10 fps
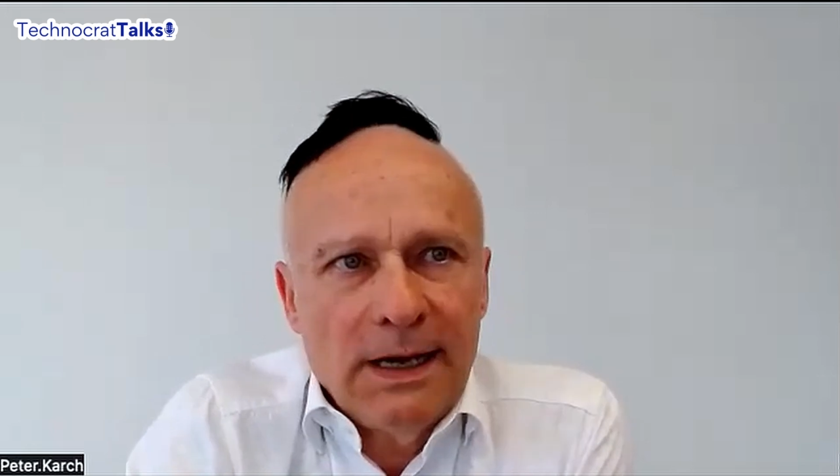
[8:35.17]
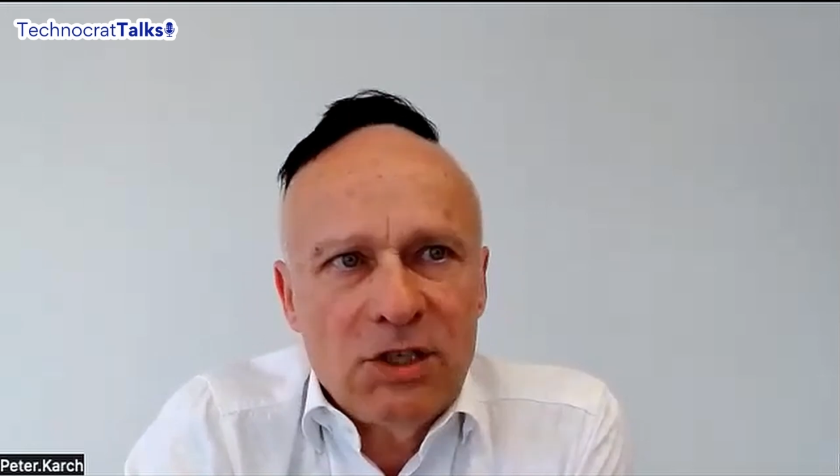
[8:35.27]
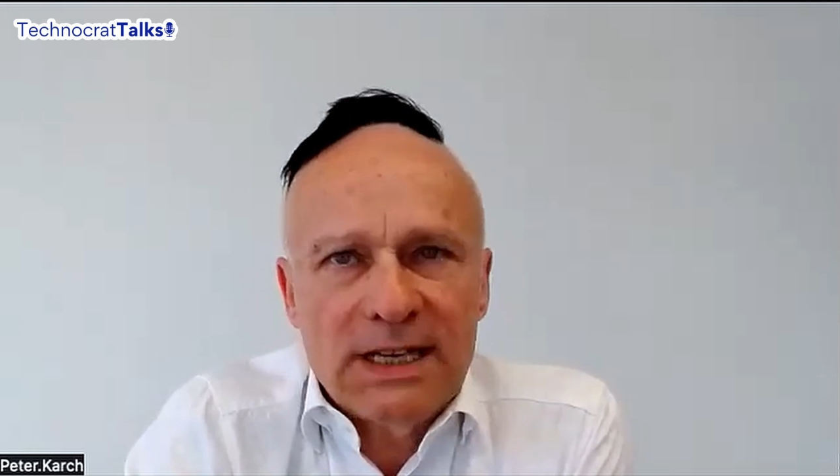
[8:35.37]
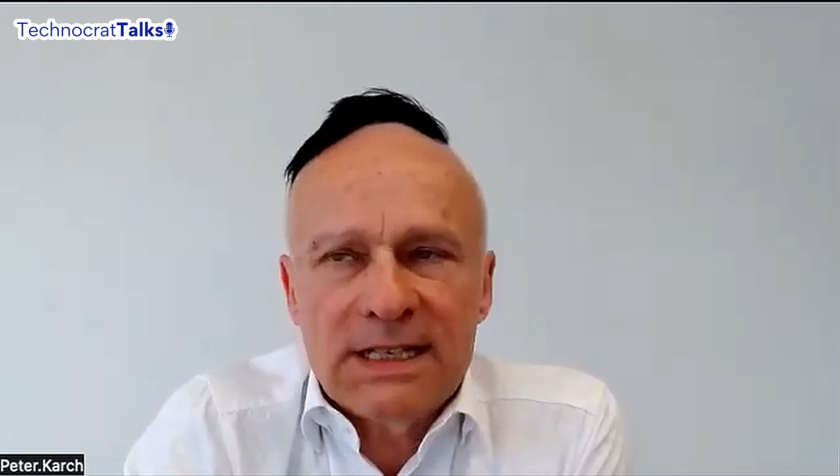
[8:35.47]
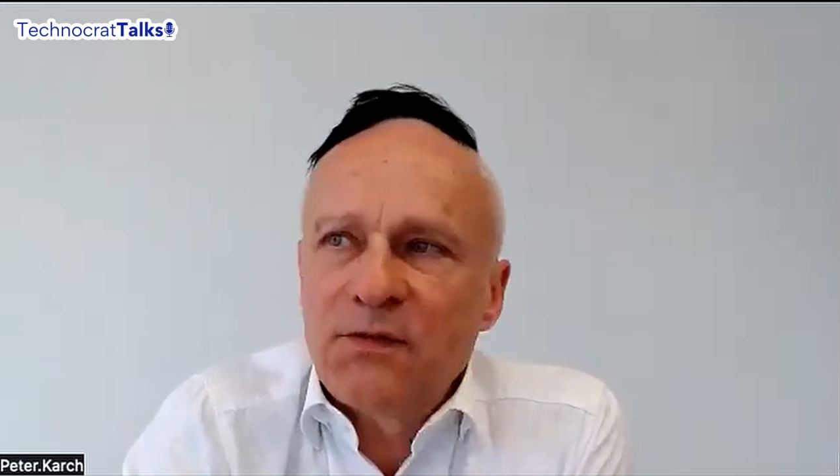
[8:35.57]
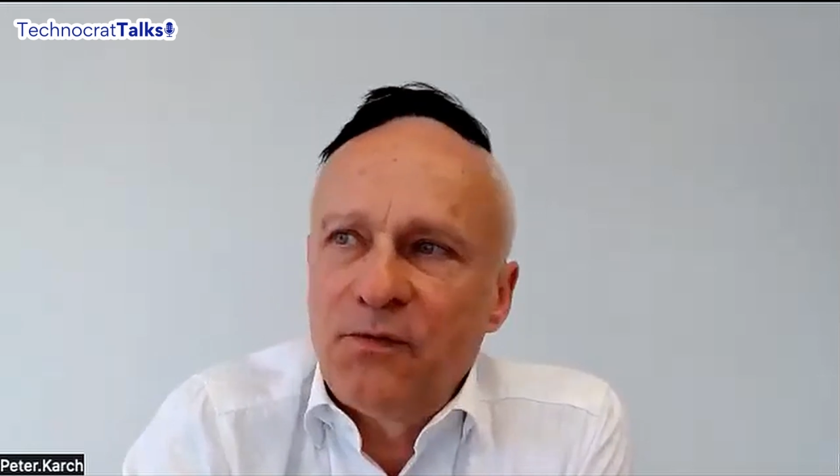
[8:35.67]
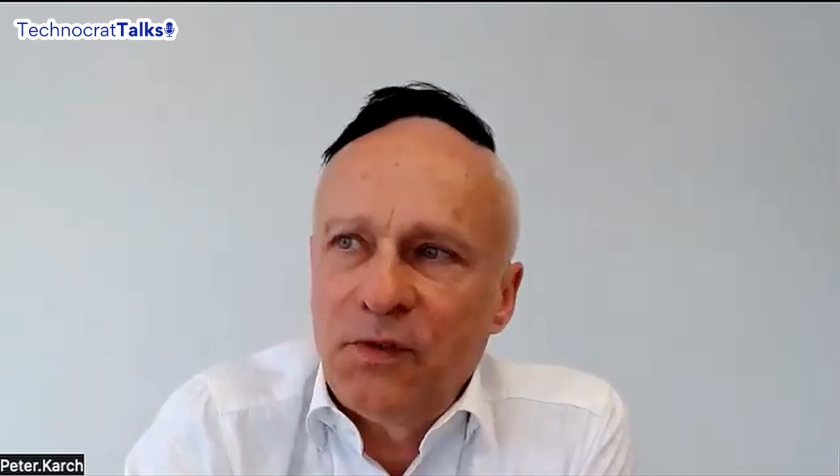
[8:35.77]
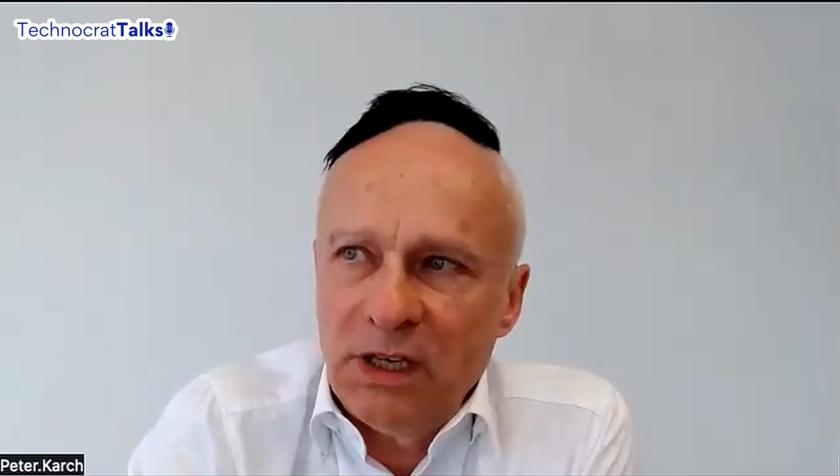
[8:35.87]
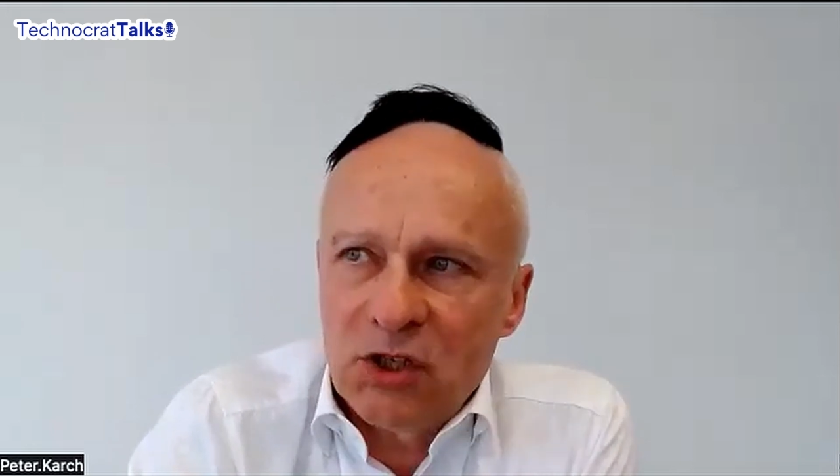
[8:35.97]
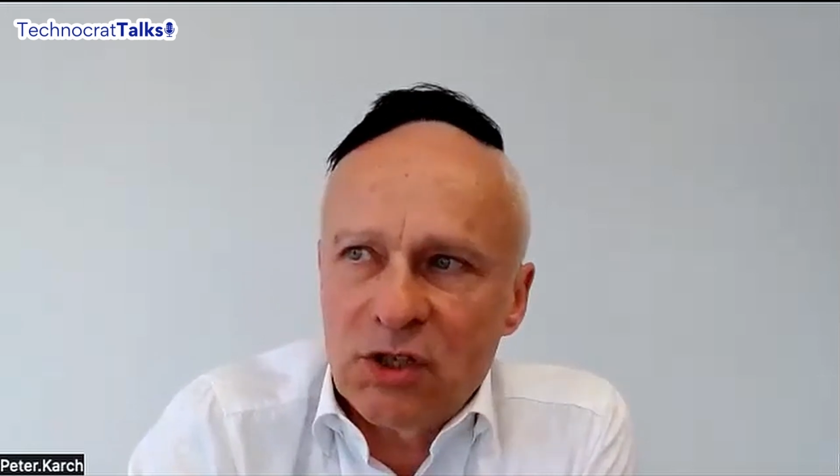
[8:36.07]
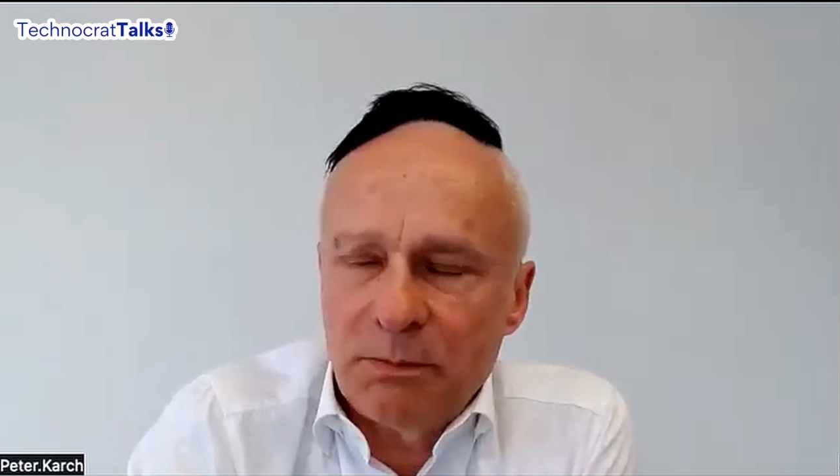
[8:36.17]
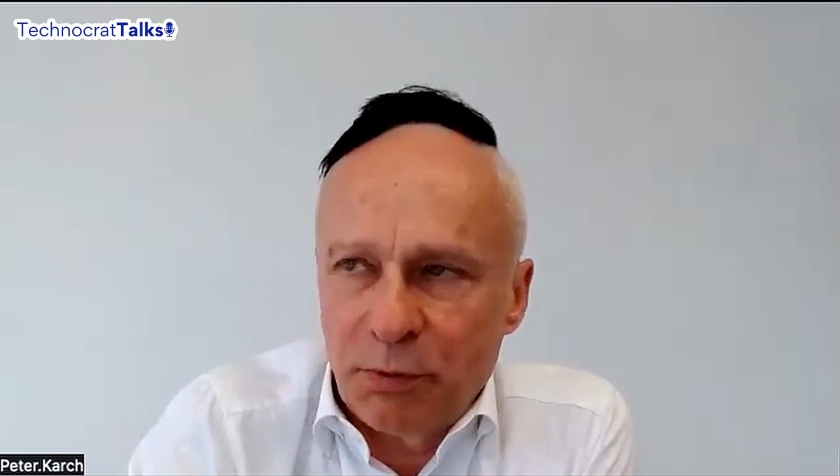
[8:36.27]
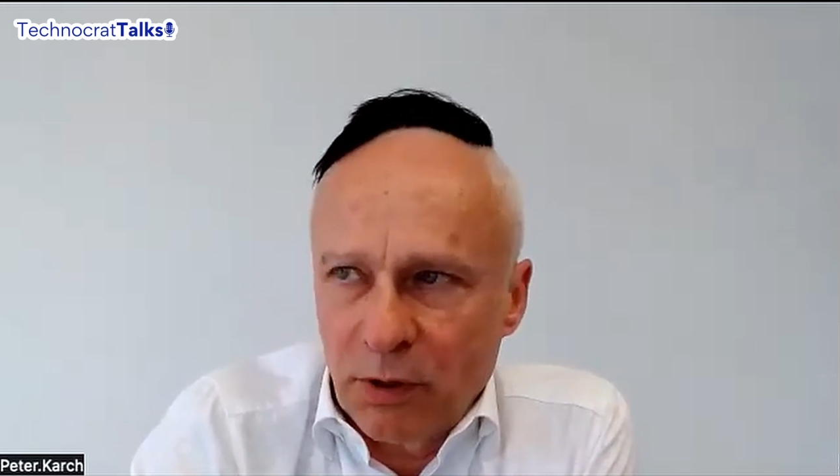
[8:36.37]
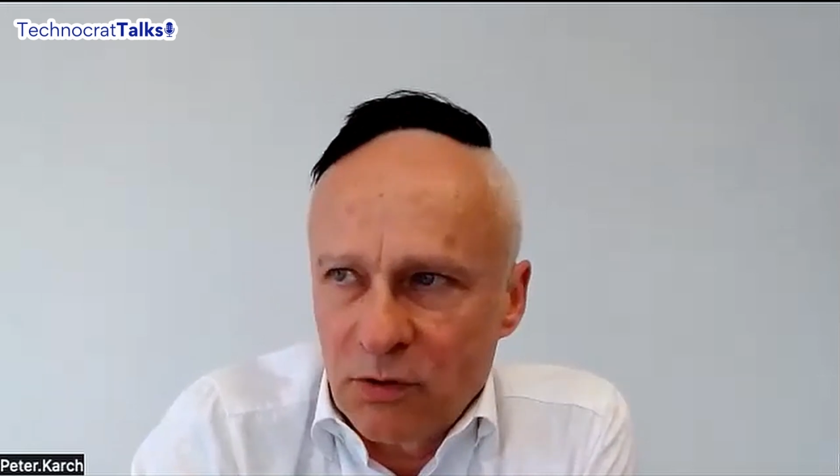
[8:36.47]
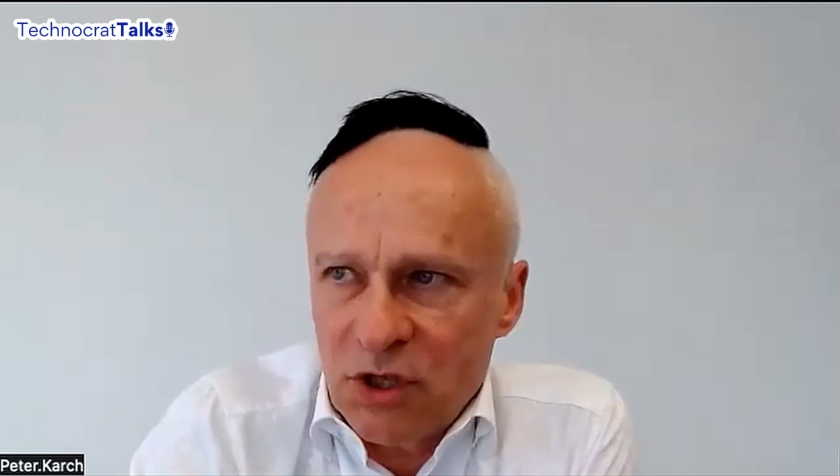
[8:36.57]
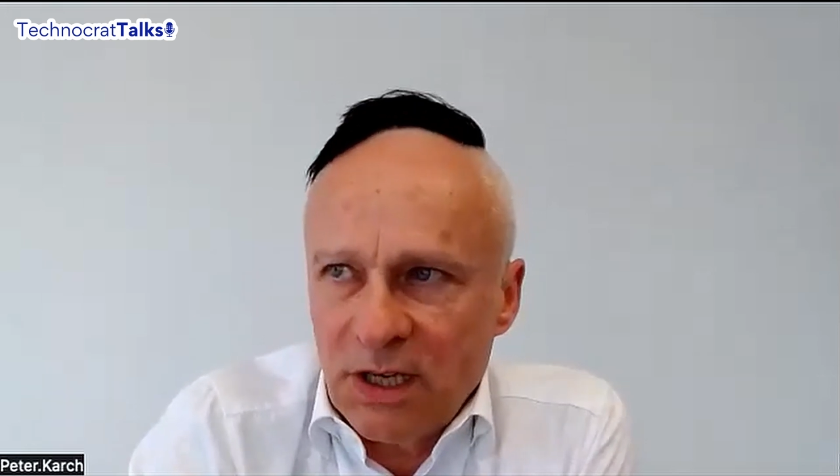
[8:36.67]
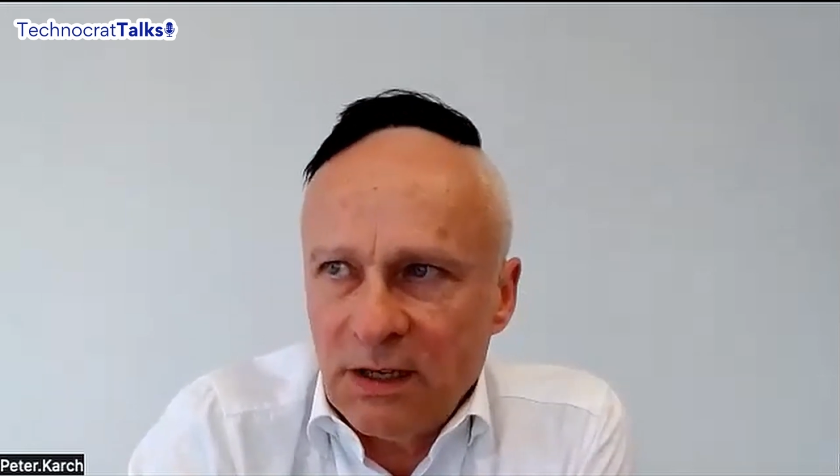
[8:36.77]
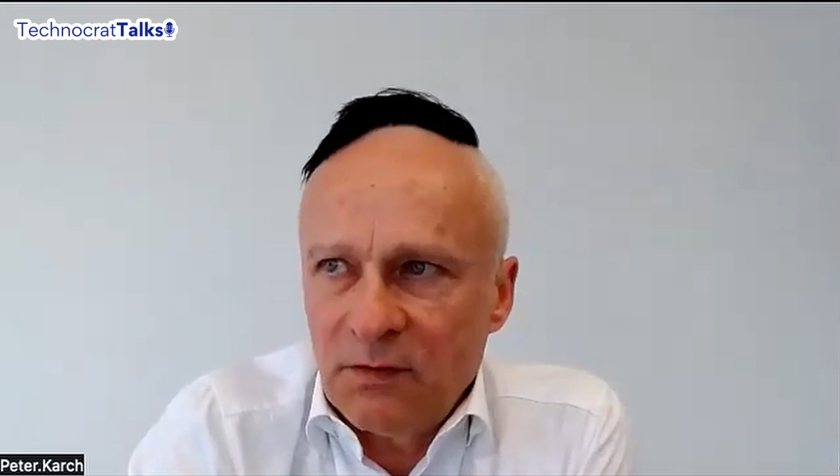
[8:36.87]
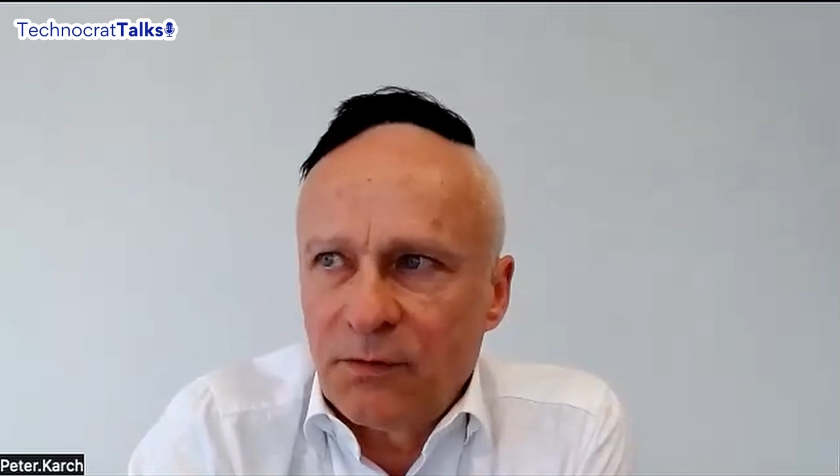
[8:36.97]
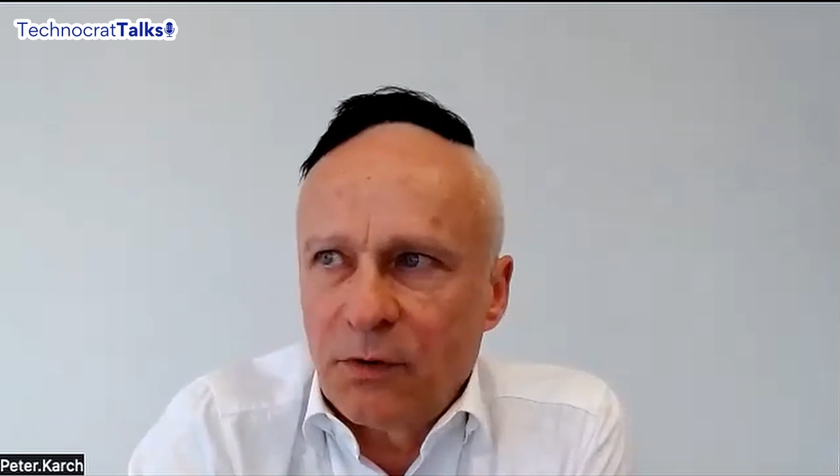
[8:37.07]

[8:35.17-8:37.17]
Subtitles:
I just finished a project